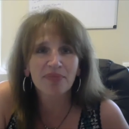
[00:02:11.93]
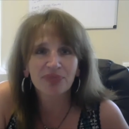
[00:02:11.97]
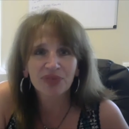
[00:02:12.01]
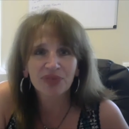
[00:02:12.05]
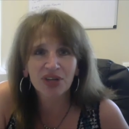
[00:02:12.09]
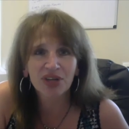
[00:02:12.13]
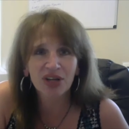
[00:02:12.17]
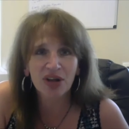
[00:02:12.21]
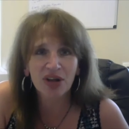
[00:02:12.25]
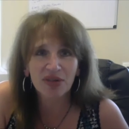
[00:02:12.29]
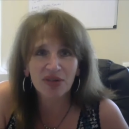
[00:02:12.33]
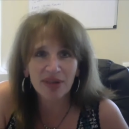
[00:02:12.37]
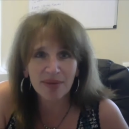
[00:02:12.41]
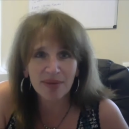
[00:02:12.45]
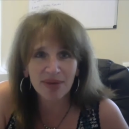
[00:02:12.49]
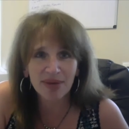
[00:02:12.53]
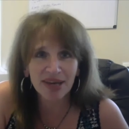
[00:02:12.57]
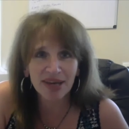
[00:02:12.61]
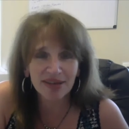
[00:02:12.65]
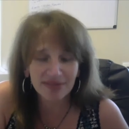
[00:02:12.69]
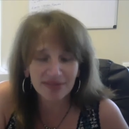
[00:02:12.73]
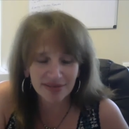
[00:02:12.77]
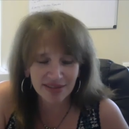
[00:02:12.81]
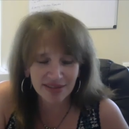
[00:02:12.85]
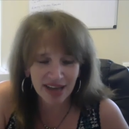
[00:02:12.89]
let
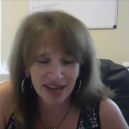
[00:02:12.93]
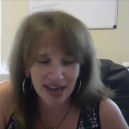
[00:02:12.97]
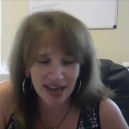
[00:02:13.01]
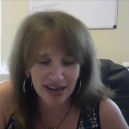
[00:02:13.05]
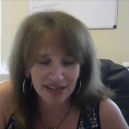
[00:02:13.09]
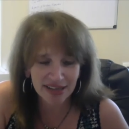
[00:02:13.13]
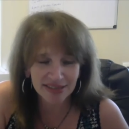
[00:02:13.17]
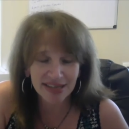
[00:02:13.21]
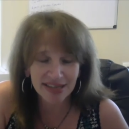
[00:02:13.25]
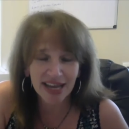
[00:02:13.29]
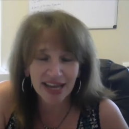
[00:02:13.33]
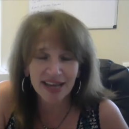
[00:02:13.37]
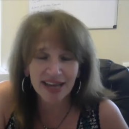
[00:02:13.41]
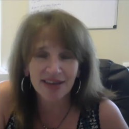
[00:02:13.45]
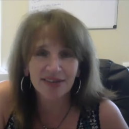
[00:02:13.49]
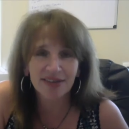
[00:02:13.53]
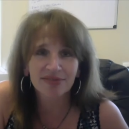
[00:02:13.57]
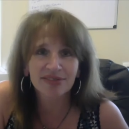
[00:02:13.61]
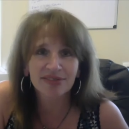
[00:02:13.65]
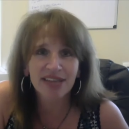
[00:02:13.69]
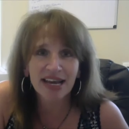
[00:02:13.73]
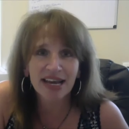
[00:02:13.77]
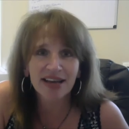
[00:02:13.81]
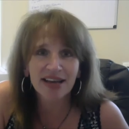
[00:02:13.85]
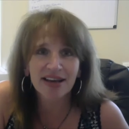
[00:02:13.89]
me kind of take
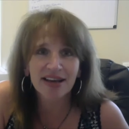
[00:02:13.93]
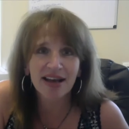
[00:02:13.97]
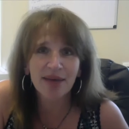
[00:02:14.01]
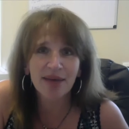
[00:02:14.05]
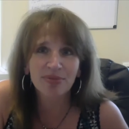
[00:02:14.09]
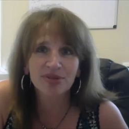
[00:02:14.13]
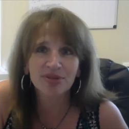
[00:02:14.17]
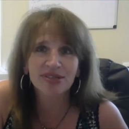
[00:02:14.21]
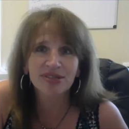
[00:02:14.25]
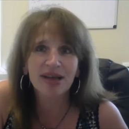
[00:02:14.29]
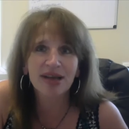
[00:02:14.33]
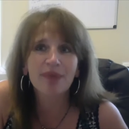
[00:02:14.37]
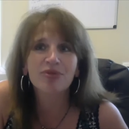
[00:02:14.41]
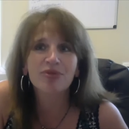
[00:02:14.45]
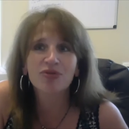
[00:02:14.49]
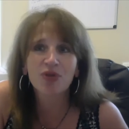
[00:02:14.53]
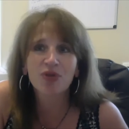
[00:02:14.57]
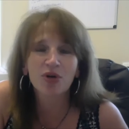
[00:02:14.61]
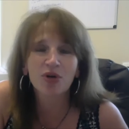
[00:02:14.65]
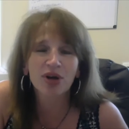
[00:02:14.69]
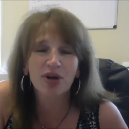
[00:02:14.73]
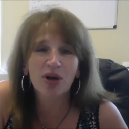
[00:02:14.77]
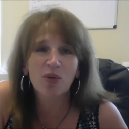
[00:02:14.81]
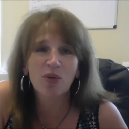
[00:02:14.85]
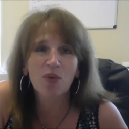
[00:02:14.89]
a couple steps
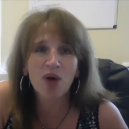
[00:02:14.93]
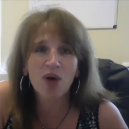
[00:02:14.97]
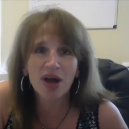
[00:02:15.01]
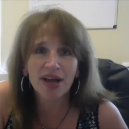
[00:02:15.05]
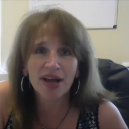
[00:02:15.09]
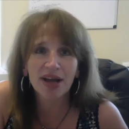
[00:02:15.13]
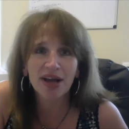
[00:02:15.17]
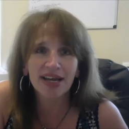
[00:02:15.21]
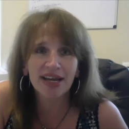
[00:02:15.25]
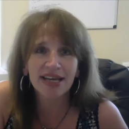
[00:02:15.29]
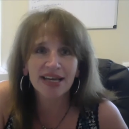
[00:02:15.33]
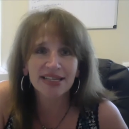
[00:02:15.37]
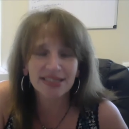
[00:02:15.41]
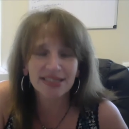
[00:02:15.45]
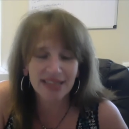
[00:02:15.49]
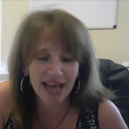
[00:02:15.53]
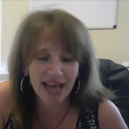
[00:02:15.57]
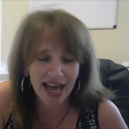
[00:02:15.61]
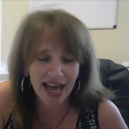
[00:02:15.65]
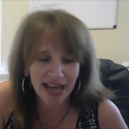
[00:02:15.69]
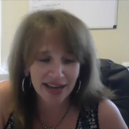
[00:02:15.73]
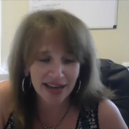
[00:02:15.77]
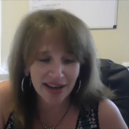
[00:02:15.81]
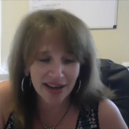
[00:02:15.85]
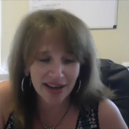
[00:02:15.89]
for you. One is
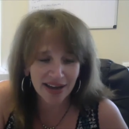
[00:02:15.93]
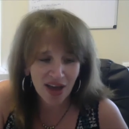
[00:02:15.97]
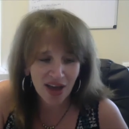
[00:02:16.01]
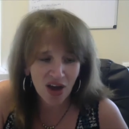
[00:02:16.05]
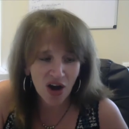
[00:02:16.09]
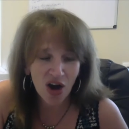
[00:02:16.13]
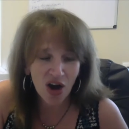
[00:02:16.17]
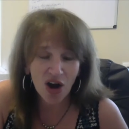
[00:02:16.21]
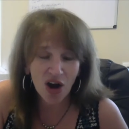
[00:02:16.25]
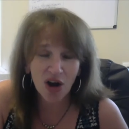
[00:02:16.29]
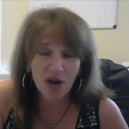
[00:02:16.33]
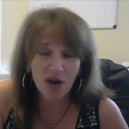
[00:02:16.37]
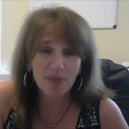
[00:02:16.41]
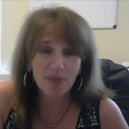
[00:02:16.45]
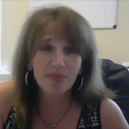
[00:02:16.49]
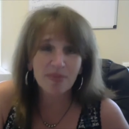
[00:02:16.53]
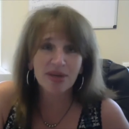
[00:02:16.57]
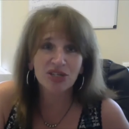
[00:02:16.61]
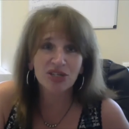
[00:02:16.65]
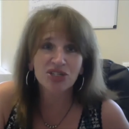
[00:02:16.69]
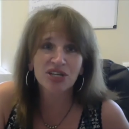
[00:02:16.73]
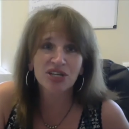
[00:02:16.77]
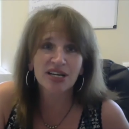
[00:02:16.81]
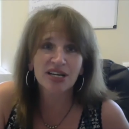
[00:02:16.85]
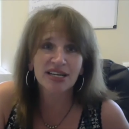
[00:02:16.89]
that our
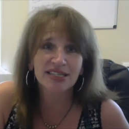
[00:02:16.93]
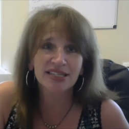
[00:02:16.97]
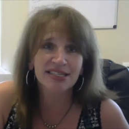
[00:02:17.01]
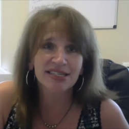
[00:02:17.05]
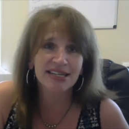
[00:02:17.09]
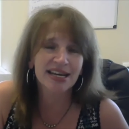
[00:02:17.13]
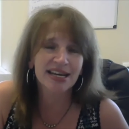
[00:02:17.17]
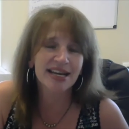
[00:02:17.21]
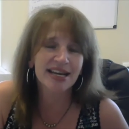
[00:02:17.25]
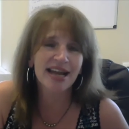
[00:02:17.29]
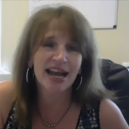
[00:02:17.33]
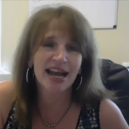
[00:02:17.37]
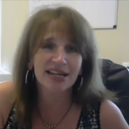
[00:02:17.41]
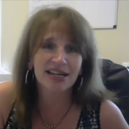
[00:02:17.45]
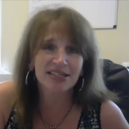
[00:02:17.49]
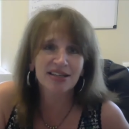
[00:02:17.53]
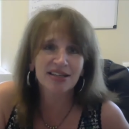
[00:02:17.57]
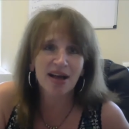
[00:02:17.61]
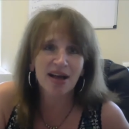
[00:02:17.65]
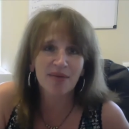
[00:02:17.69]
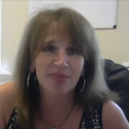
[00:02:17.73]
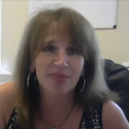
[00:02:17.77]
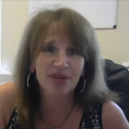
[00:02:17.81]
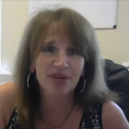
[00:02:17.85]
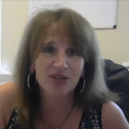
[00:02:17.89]
mission is to connect
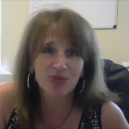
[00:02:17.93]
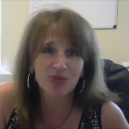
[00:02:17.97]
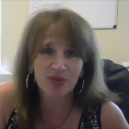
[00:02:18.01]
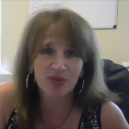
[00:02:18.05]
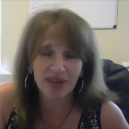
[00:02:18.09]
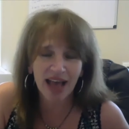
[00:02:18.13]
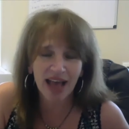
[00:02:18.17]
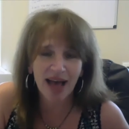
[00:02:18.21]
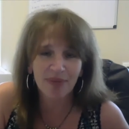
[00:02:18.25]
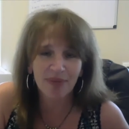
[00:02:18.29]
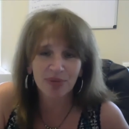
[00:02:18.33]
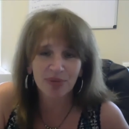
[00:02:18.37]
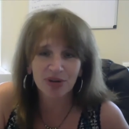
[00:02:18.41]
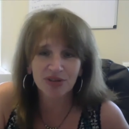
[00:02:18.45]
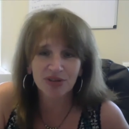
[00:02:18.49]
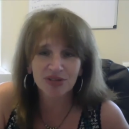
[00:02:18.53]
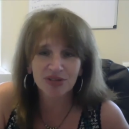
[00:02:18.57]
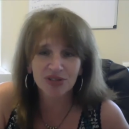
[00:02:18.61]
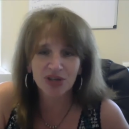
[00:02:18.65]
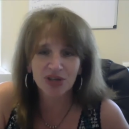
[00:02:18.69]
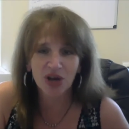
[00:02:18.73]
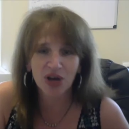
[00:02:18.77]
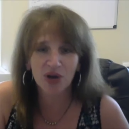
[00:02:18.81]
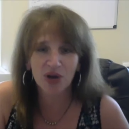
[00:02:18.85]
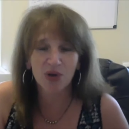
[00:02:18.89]
companies with capital.
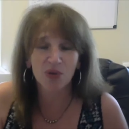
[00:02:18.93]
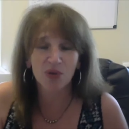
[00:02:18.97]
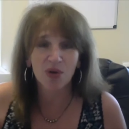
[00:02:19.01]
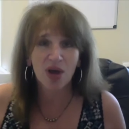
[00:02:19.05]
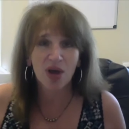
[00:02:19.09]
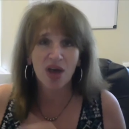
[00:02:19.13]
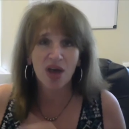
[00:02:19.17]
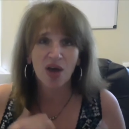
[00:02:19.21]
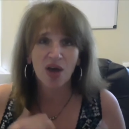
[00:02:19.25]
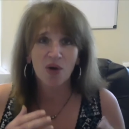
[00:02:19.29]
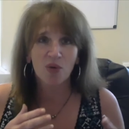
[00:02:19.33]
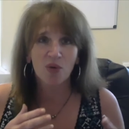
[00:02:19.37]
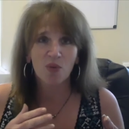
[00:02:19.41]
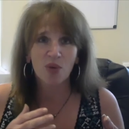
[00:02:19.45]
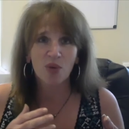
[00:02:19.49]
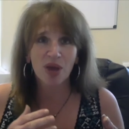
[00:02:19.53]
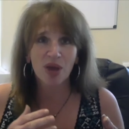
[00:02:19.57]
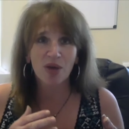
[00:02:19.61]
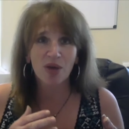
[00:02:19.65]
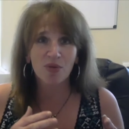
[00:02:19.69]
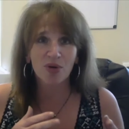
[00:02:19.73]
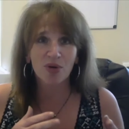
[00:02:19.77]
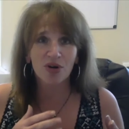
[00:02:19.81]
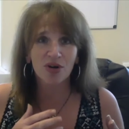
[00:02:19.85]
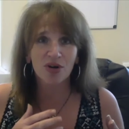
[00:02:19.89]
So we
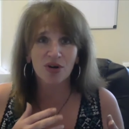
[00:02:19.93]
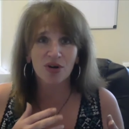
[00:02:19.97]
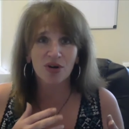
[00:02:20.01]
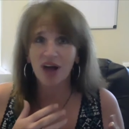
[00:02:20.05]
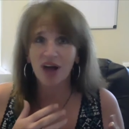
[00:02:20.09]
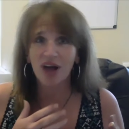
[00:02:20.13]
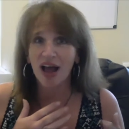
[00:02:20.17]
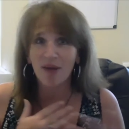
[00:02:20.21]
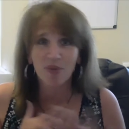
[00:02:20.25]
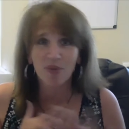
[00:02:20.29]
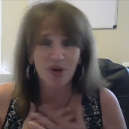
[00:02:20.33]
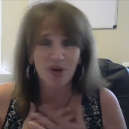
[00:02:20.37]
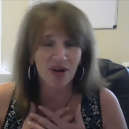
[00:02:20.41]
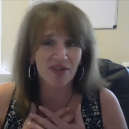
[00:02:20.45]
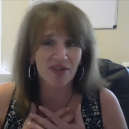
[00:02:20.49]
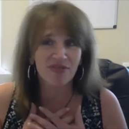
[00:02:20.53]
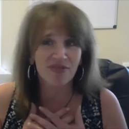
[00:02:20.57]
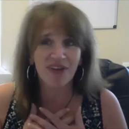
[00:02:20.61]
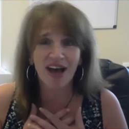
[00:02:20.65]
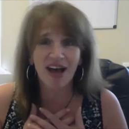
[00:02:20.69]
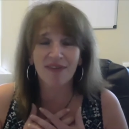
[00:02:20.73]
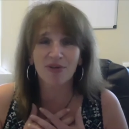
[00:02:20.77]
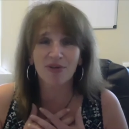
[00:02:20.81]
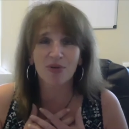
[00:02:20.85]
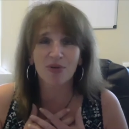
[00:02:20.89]
are a
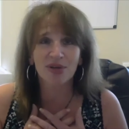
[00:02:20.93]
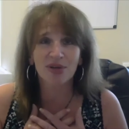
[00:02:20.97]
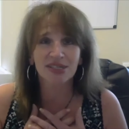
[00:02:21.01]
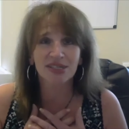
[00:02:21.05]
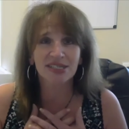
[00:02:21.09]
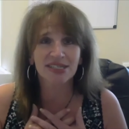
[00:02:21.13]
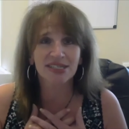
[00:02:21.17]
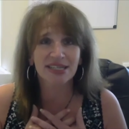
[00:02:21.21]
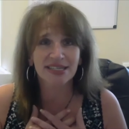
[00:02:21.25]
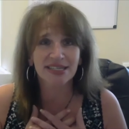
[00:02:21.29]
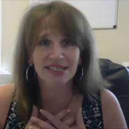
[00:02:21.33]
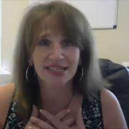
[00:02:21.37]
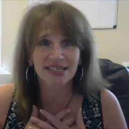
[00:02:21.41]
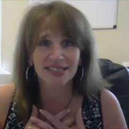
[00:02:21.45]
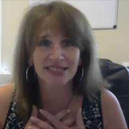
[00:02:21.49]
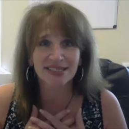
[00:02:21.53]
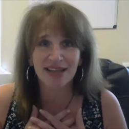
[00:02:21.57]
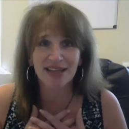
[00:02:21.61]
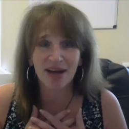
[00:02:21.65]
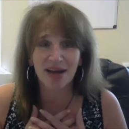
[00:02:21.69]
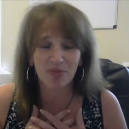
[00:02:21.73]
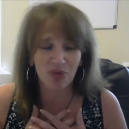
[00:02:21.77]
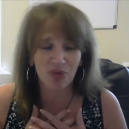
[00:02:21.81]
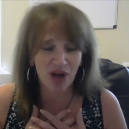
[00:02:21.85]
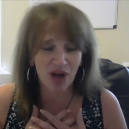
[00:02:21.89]
501c6
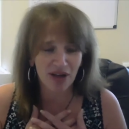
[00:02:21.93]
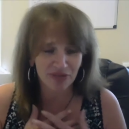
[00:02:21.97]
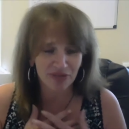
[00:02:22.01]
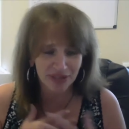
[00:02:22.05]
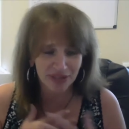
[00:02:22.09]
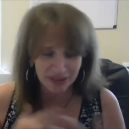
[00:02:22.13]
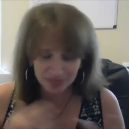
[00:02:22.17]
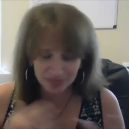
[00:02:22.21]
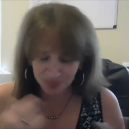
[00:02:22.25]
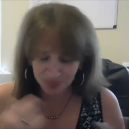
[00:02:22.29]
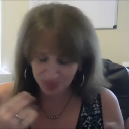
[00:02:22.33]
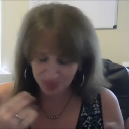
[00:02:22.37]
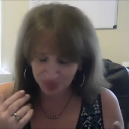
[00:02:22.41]
nonprofit.